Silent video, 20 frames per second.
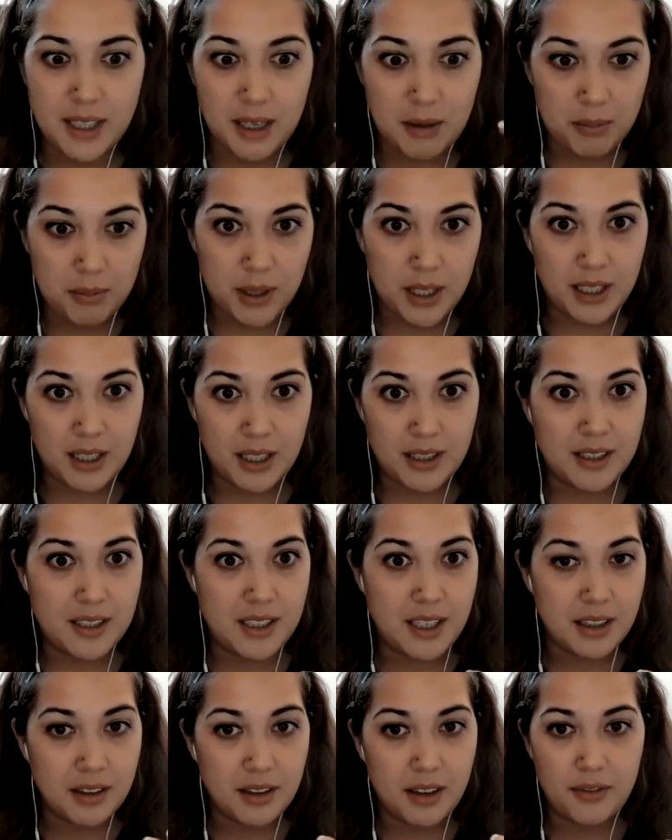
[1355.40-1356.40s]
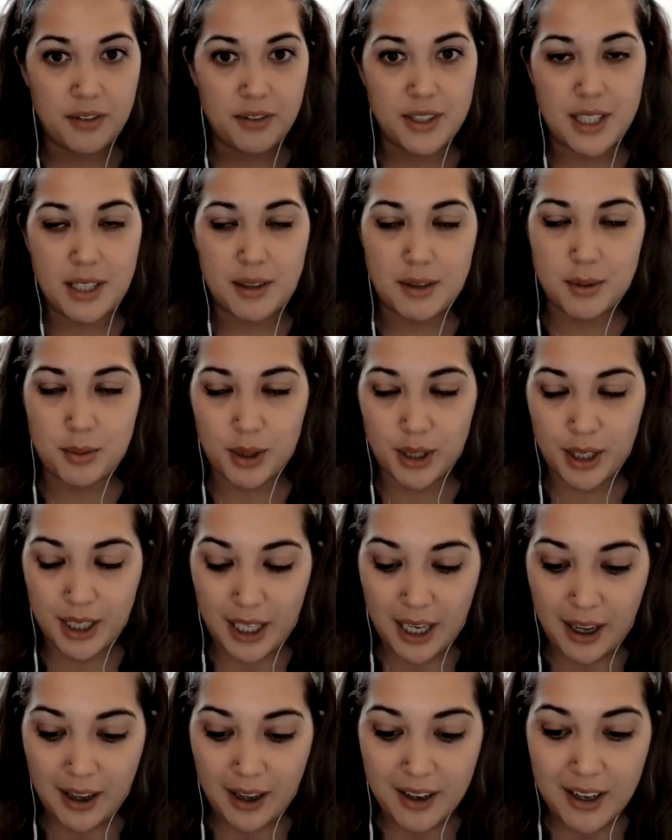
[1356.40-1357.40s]
temping in the dental office I was
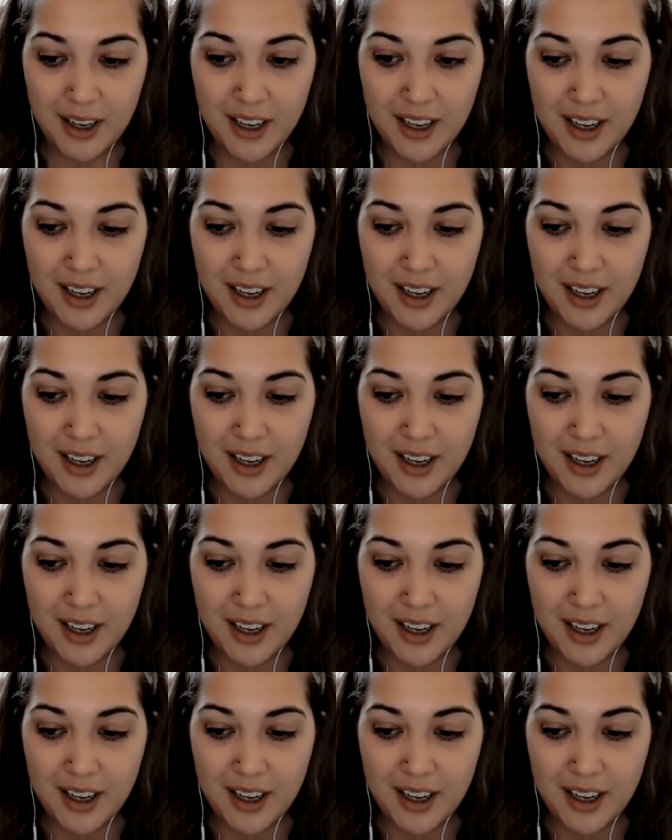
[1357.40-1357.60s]
working at,